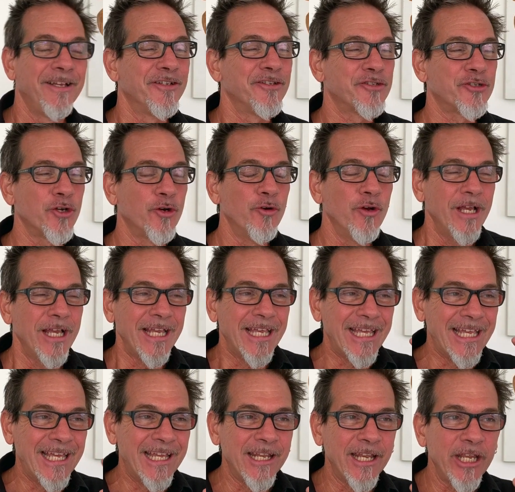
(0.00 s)
So
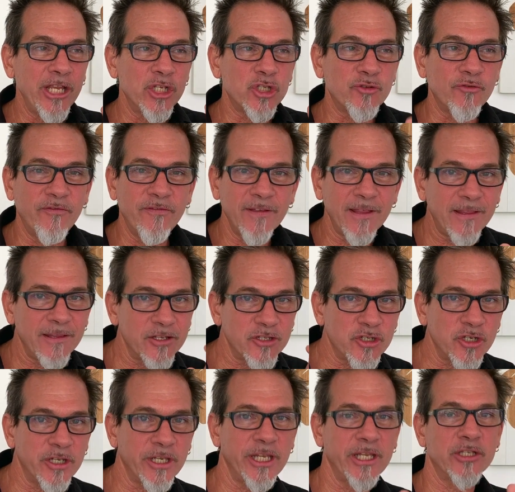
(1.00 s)
in each village,
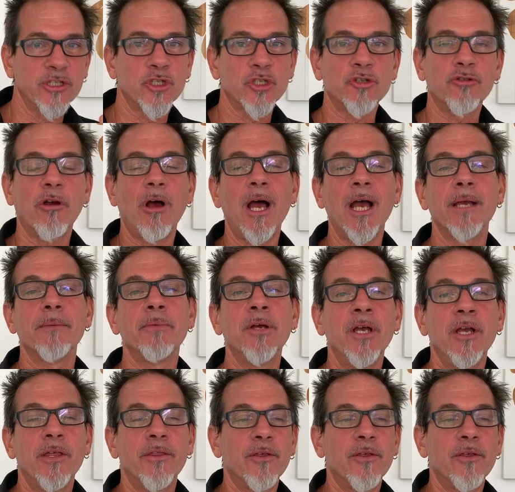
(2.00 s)
in each tribe,